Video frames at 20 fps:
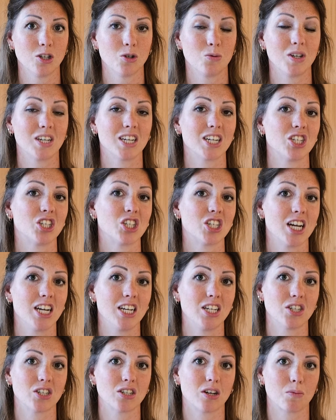we can
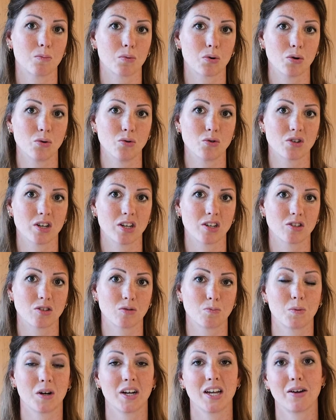change our process
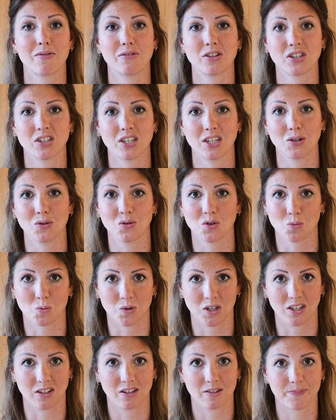by every single
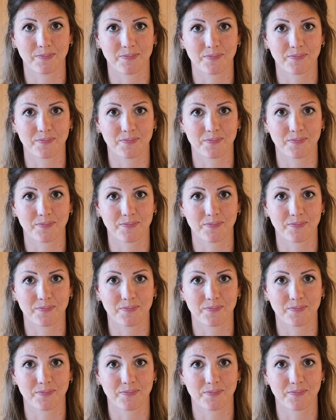sprint.